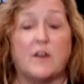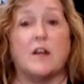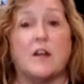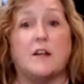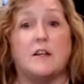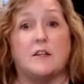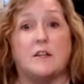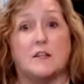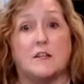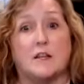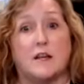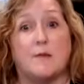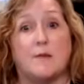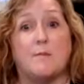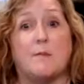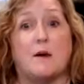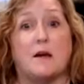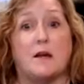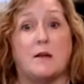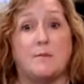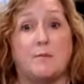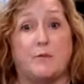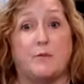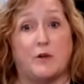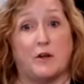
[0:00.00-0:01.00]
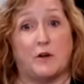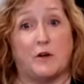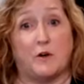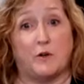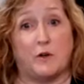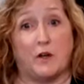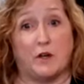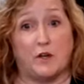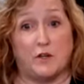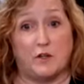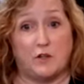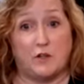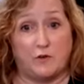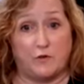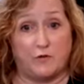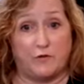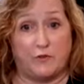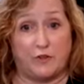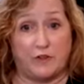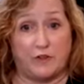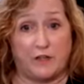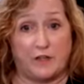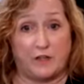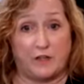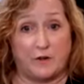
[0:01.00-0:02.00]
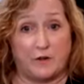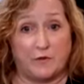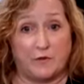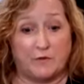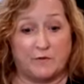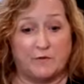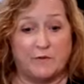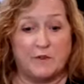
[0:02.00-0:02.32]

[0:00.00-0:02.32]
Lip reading: anytime I put out a new video.